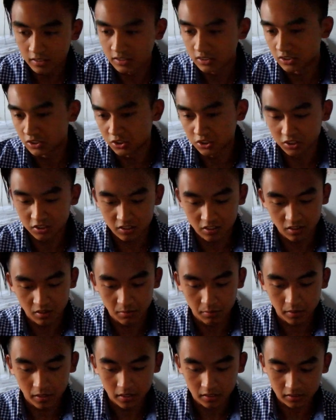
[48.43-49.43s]
This is just an
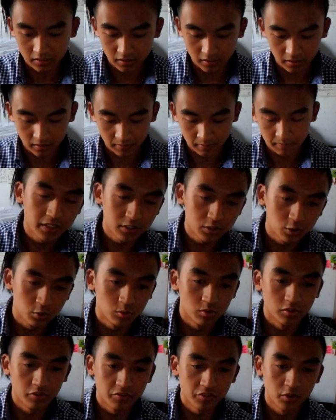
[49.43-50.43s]
unboxing. I might
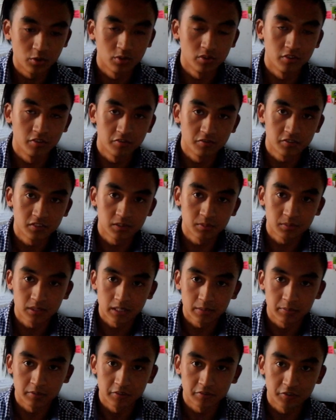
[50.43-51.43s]
do a review in the,
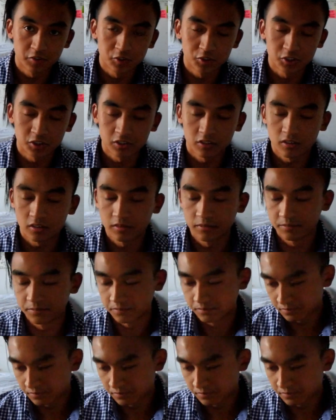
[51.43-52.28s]
sometime in the future.